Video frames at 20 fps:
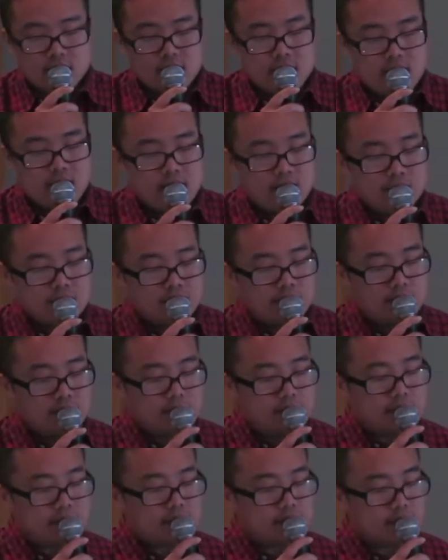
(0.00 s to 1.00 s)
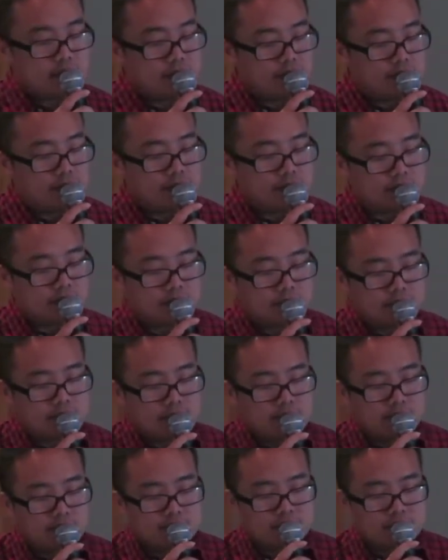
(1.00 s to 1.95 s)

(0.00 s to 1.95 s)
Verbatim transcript: I reveal myself to him in